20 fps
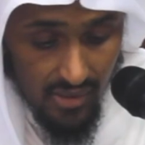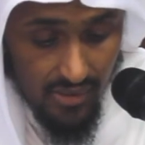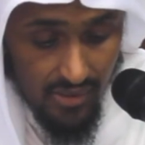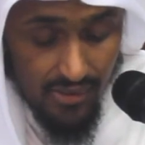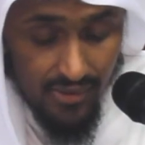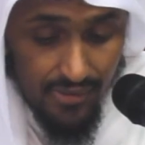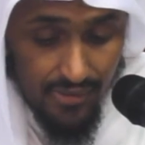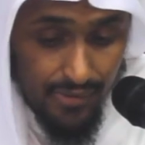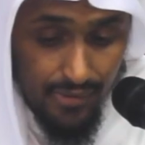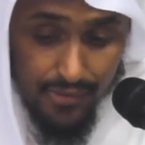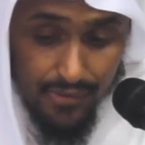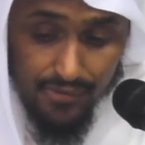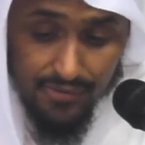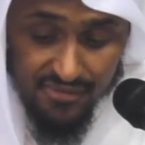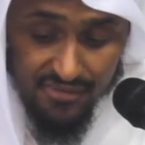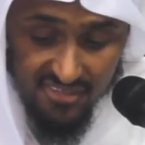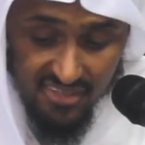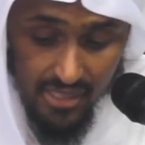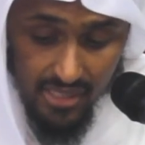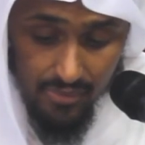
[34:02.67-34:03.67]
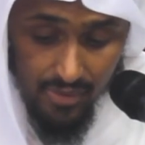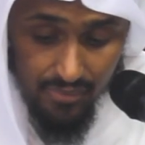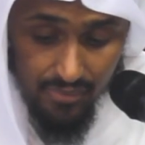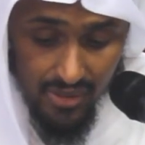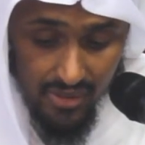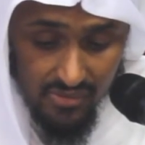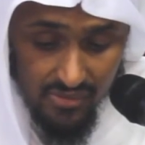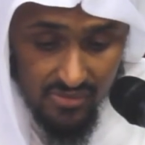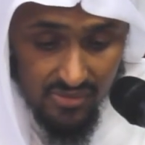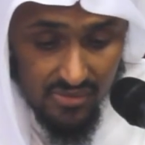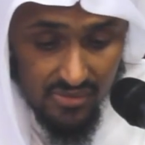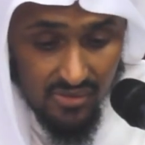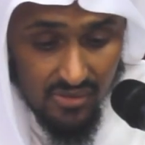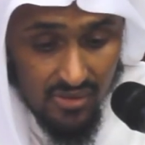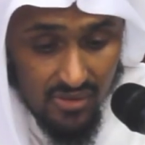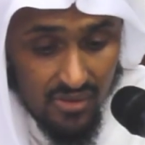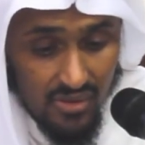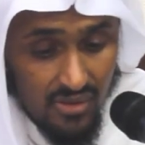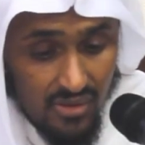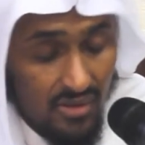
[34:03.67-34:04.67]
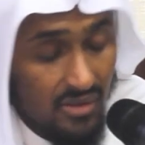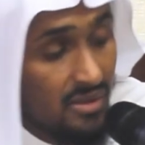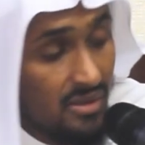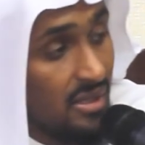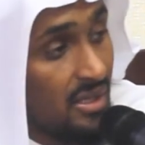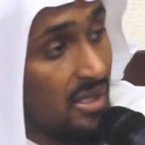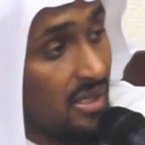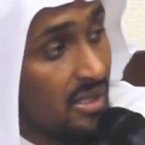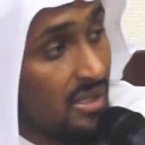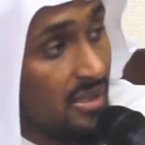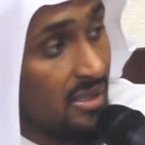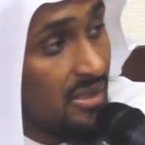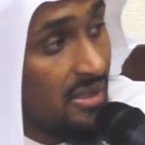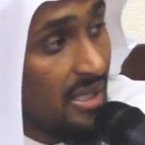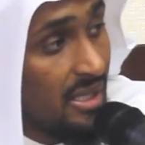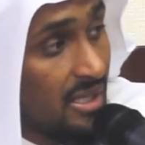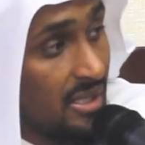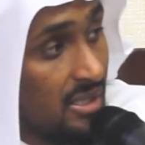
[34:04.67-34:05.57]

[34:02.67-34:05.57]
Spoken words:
the same amount that